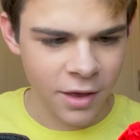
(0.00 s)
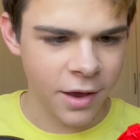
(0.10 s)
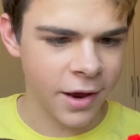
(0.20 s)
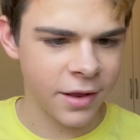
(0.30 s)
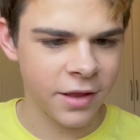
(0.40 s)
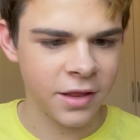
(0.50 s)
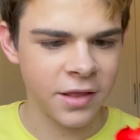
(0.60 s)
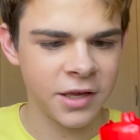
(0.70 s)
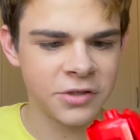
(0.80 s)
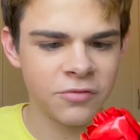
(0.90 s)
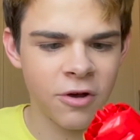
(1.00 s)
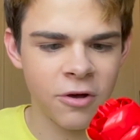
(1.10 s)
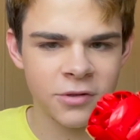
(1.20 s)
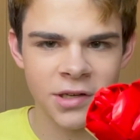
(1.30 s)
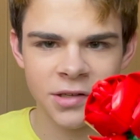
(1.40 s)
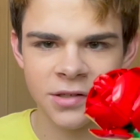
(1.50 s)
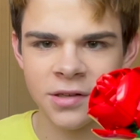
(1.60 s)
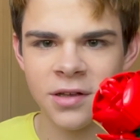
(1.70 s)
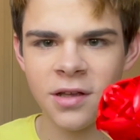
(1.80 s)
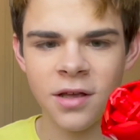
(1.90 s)
And then these roses,
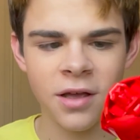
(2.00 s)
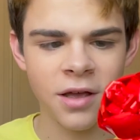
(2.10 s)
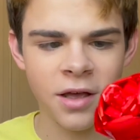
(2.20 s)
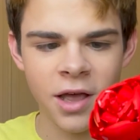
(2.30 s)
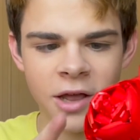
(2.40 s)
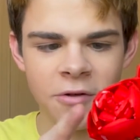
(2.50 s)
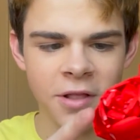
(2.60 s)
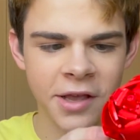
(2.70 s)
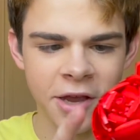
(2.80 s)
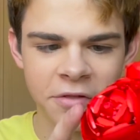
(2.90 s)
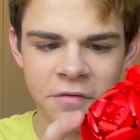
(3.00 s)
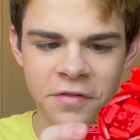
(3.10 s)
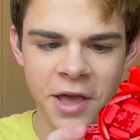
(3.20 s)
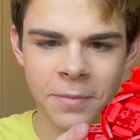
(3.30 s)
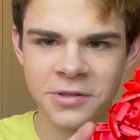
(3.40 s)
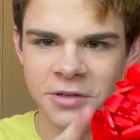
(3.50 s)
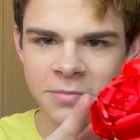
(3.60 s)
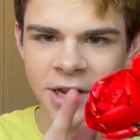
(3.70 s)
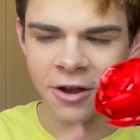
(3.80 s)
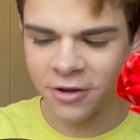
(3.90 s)
I don't like how the flaps come
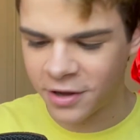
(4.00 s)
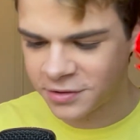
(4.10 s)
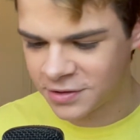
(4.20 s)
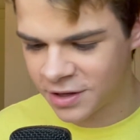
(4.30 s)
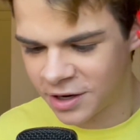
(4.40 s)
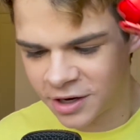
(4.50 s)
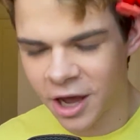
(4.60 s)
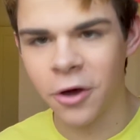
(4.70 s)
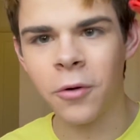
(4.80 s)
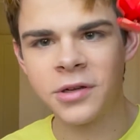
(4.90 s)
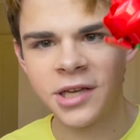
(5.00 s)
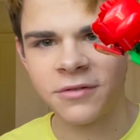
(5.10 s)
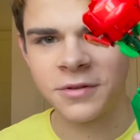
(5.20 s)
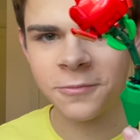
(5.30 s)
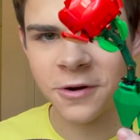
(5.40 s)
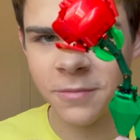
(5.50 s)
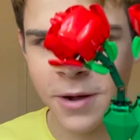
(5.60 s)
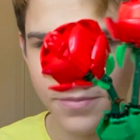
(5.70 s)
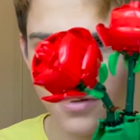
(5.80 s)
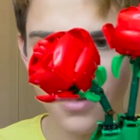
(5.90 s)
down constantly and I always have to put them
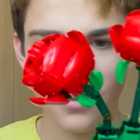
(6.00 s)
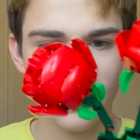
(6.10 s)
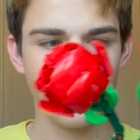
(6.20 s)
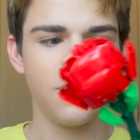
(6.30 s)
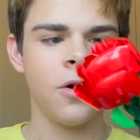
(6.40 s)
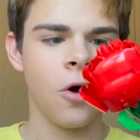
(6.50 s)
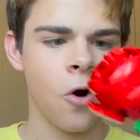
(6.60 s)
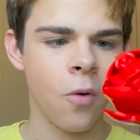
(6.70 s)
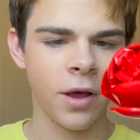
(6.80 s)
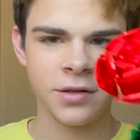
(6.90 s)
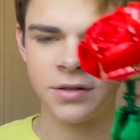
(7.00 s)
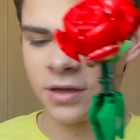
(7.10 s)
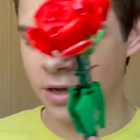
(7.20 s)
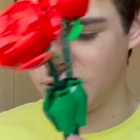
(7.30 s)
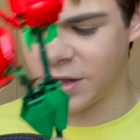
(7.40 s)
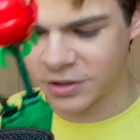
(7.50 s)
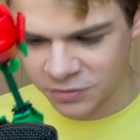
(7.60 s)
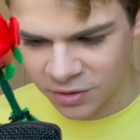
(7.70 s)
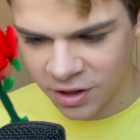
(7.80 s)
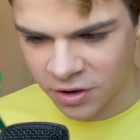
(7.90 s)
up. Always. That's
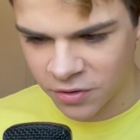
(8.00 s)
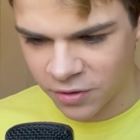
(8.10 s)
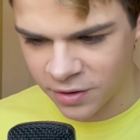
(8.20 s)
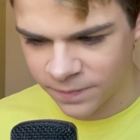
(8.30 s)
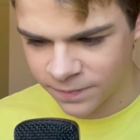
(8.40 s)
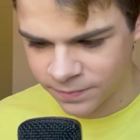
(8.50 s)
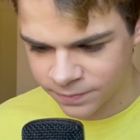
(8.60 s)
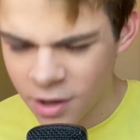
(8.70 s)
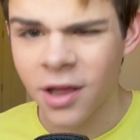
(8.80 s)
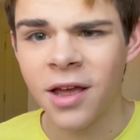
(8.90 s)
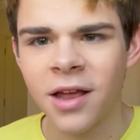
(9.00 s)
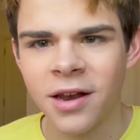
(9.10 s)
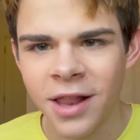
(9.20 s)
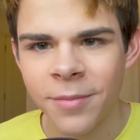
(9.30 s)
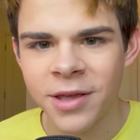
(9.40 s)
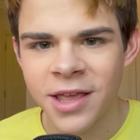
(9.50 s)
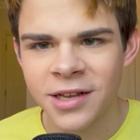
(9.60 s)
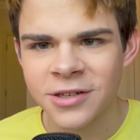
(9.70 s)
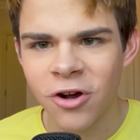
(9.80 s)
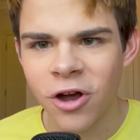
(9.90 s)
really annoying. Let me
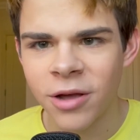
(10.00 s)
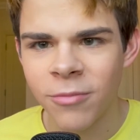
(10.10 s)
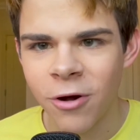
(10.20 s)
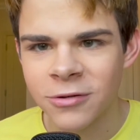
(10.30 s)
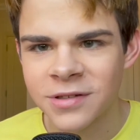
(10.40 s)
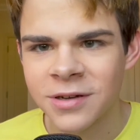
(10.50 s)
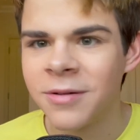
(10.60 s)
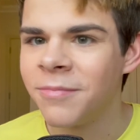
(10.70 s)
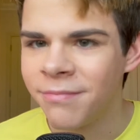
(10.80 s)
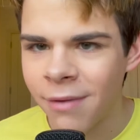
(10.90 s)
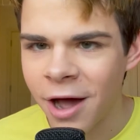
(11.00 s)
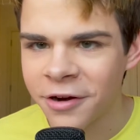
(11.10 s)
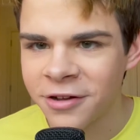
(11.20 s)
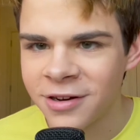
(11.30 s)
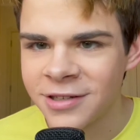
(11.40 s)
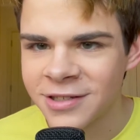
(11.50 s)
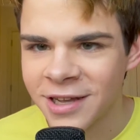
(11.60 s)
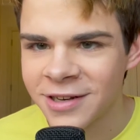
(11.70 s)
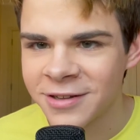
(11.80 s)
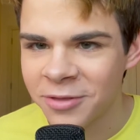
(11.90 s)
get our most modern
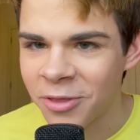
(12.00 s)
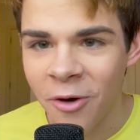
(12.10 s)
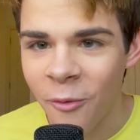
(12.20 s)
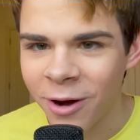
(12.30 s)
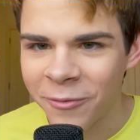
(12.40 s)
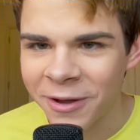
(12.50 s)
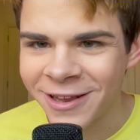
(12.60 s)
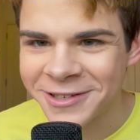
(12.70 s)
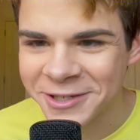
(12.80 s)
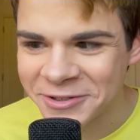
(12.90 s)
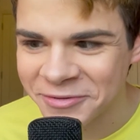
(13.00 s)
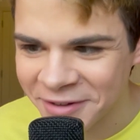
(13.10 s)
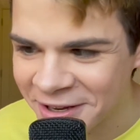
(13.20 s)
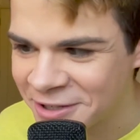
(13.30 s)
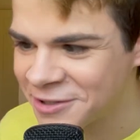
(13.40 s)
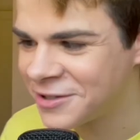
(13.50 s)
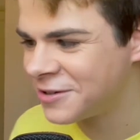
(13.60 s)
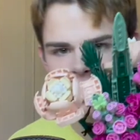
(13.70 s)
set, the one we just finished.